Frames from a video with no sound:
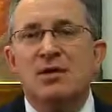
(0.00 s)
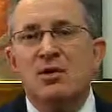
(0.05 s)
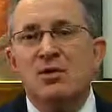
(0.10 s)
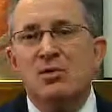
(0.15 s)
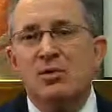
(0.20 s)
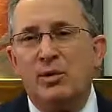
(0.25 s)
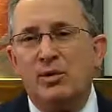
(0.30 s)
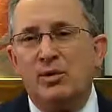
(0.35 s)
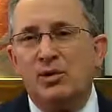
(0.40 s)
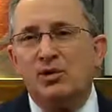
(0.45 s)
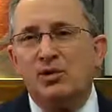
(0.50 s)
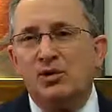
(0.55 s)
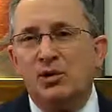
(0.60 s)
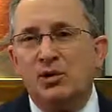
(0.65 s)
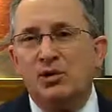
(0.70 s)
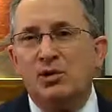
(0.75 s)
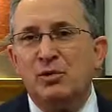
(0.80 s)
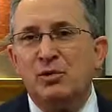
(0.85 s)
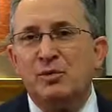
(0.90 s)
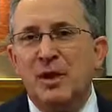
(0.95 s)
We wish
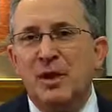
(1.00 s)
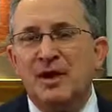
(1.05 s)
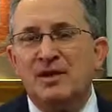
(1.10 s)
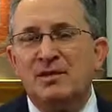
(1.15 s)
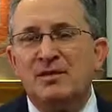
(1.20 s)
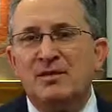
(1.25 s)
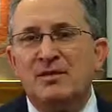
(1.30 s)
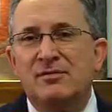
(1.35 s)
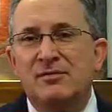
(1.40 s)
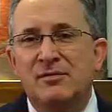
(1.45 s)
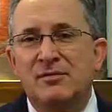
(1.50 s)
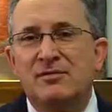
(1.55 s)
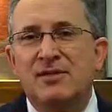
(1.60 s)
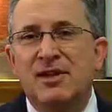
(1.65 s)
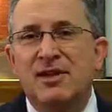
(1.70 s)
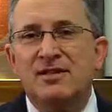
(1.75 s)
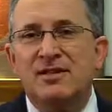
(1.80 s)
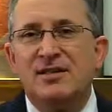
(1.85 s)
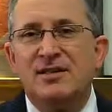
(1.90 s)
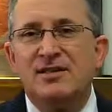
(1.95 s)
you the best of
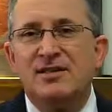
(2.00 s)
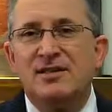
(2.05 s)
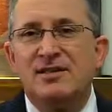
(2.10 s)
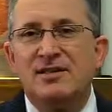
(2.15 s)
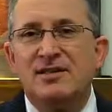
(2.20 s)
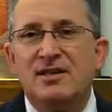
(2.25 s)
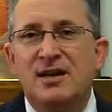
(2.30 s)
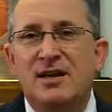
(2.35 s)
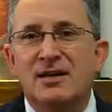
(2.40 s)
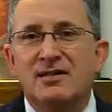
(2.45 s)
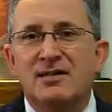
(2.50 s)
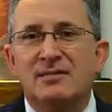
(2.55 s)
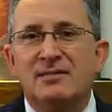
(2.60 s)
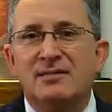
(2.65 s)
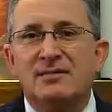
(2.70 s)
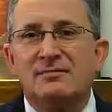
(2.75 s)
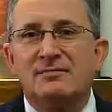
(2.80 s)
investing success.